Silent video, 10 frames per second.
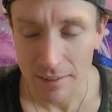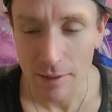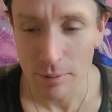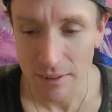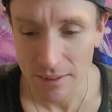
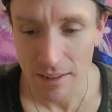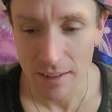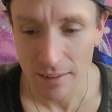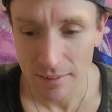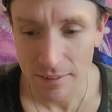was
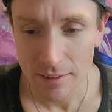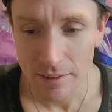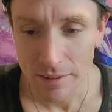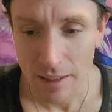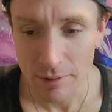
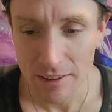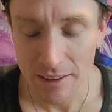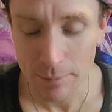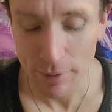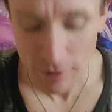an
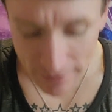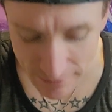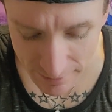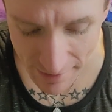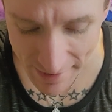
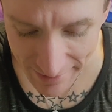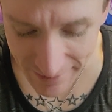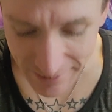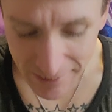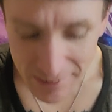experience.
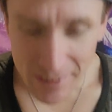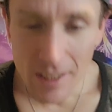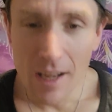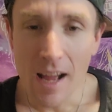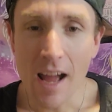
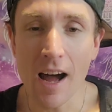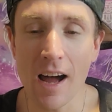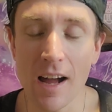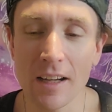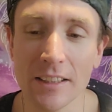
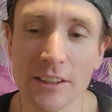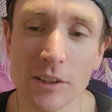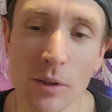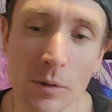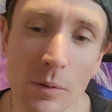
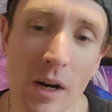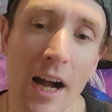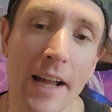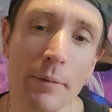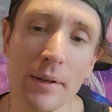So
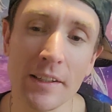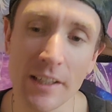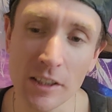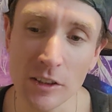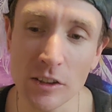I went
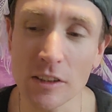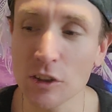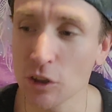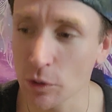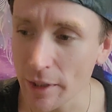there
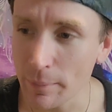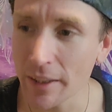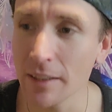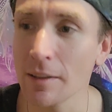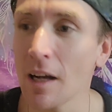
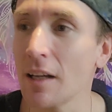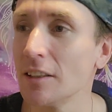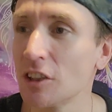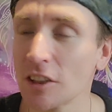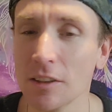screaming, not
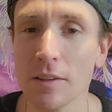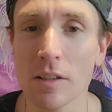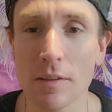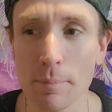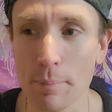just
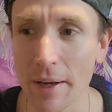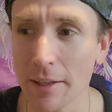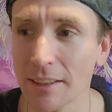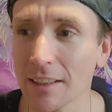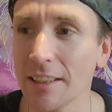
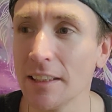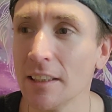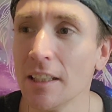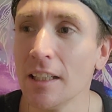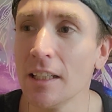basically
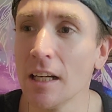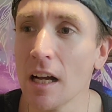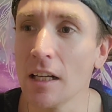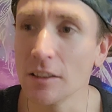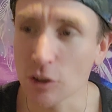
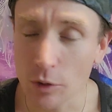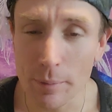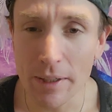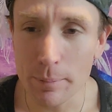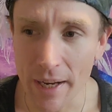
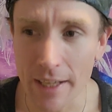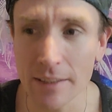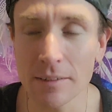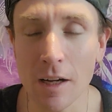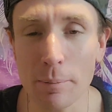screaming in
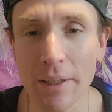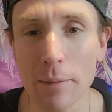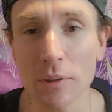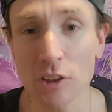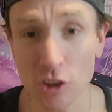pain, not being
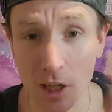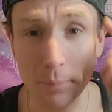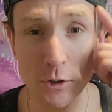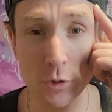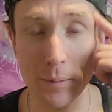able to stop
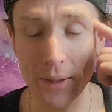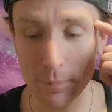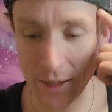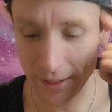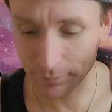screaming in
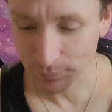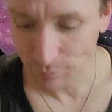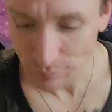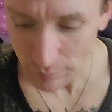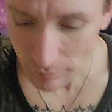pain.
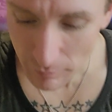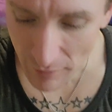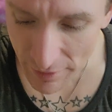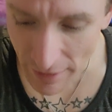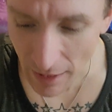
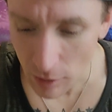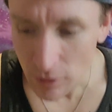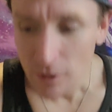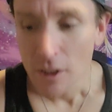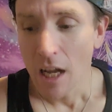Now,
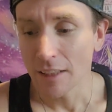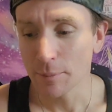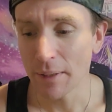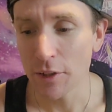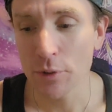I was
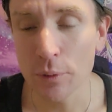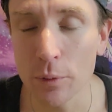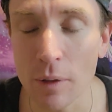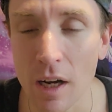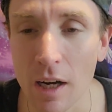admitted
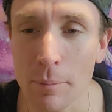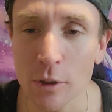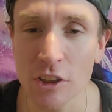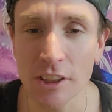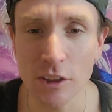through
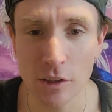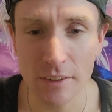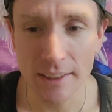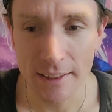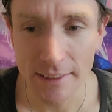emergency
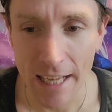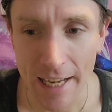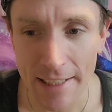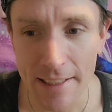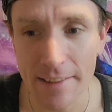services,
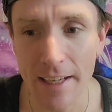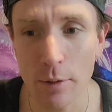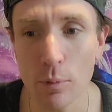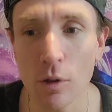and I